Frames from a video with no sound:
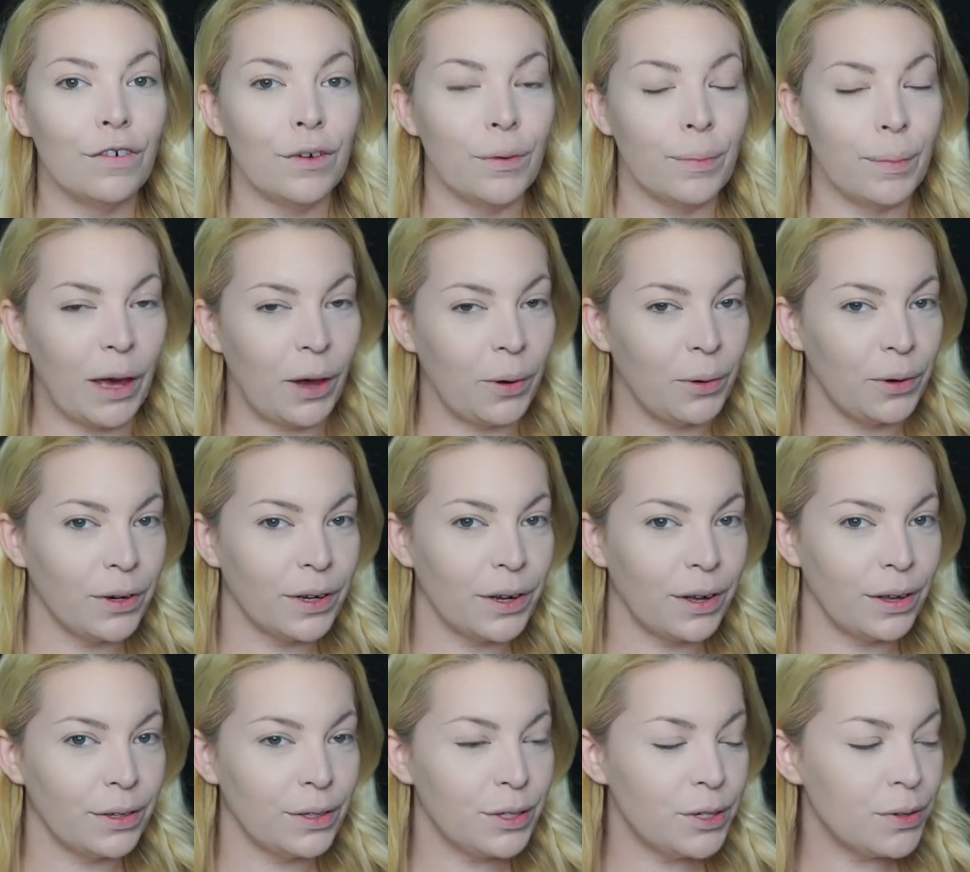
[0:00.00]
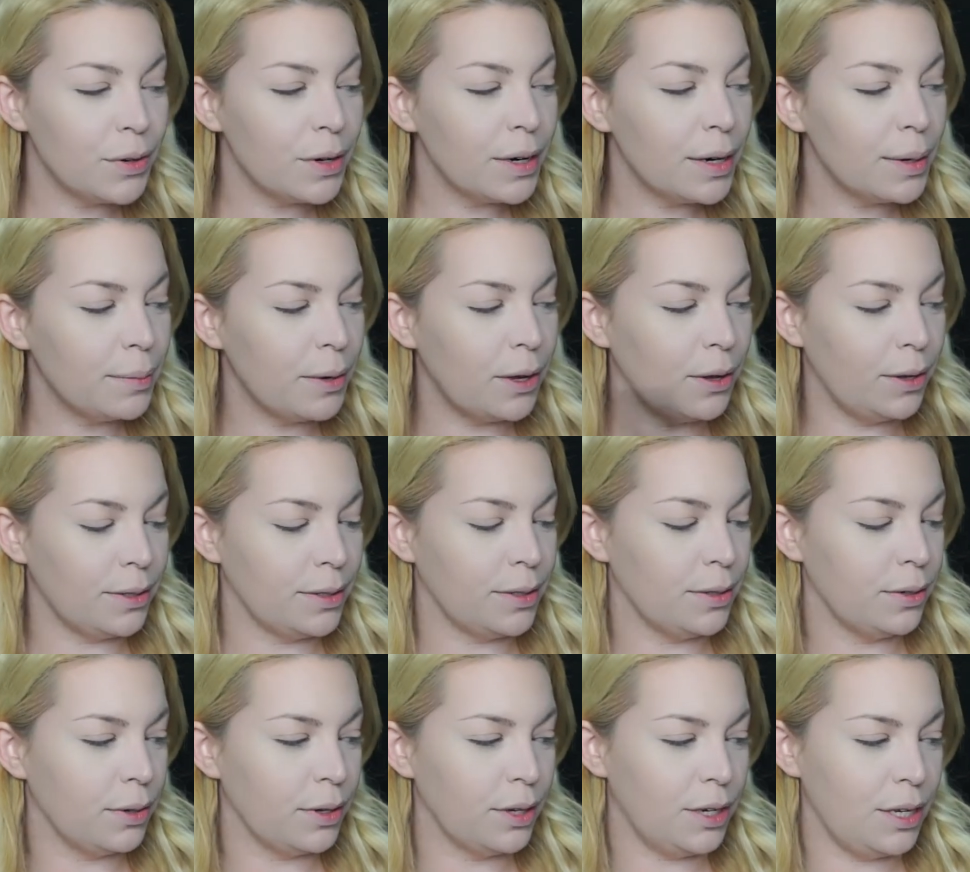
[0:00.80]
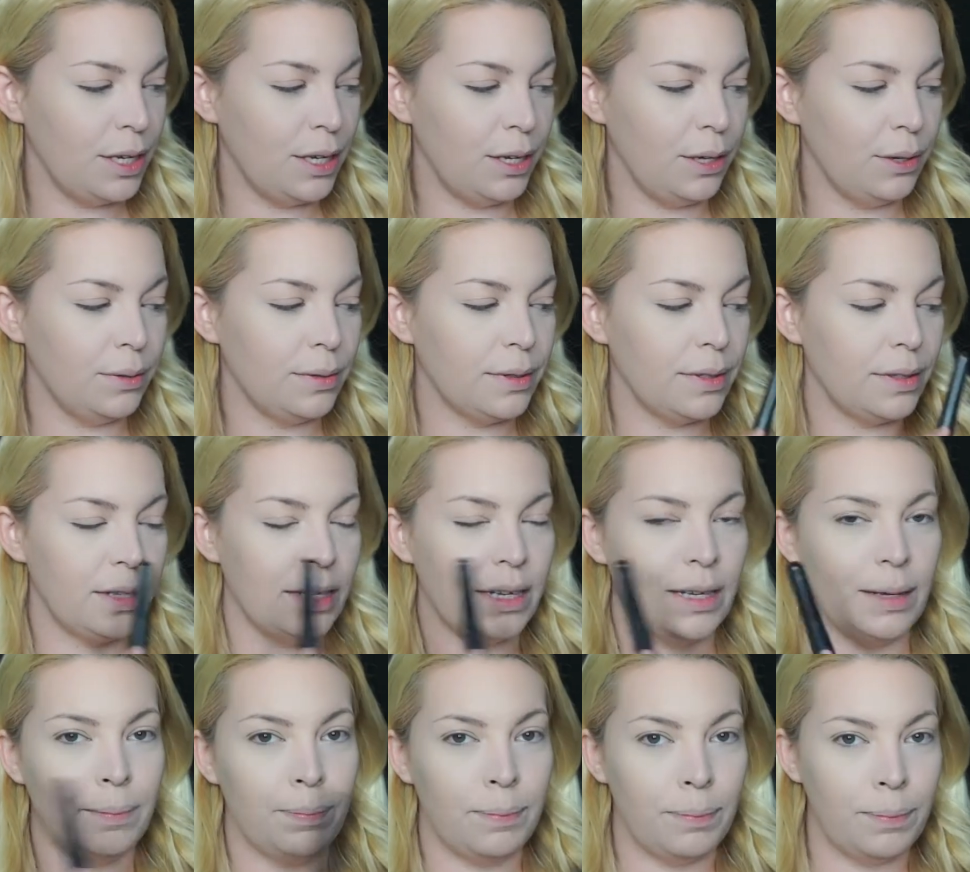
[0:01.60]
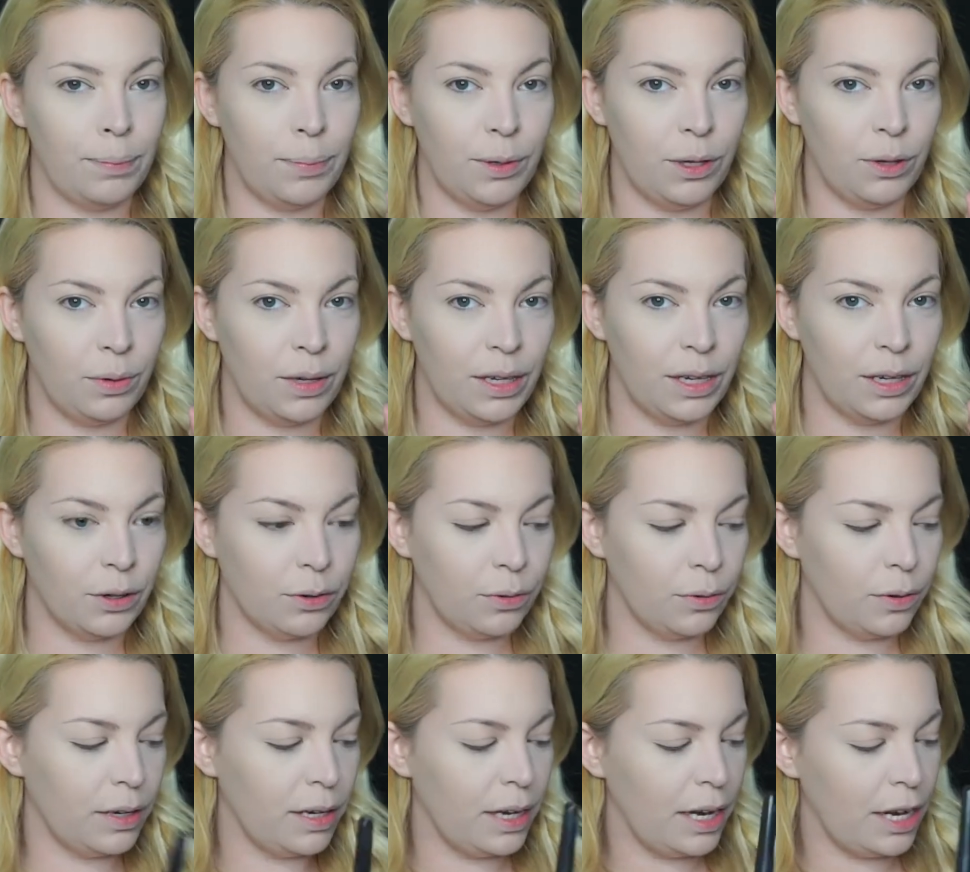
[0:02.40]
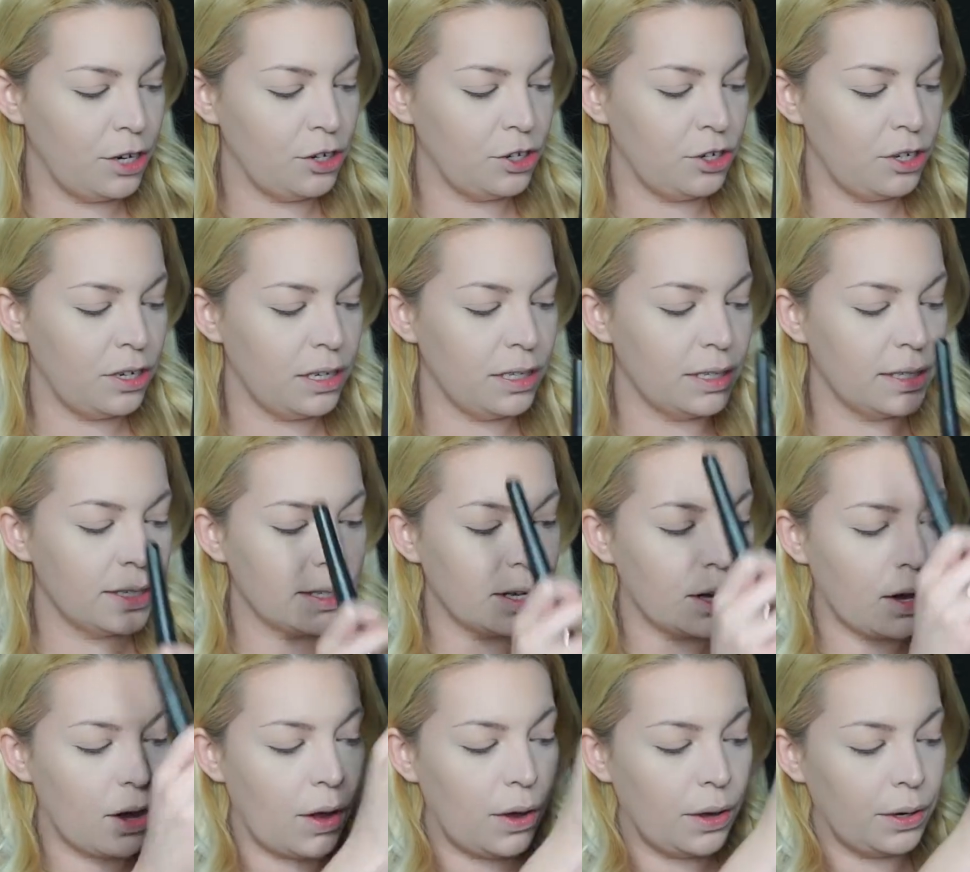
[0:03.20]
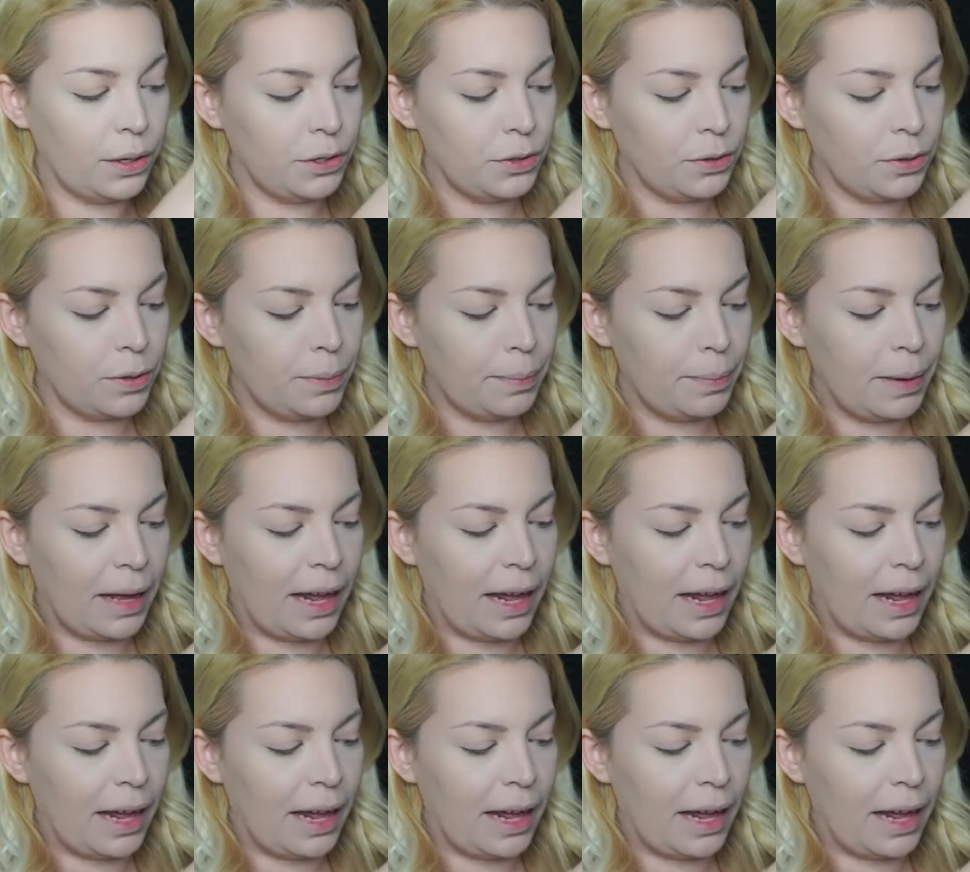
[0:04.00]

For powder contour, I'm also going to use the Beauty Creations Contour